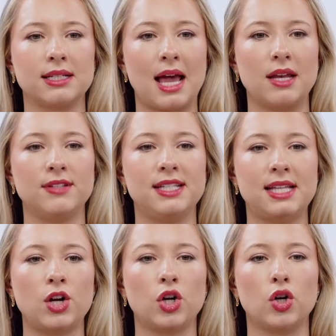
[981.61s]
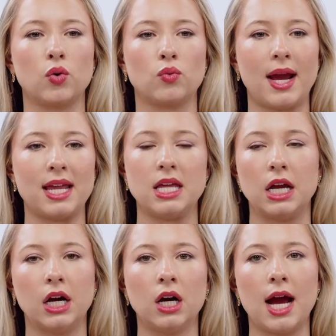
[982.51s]
kind of centered right
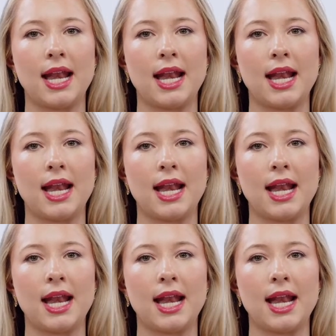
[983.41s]
here,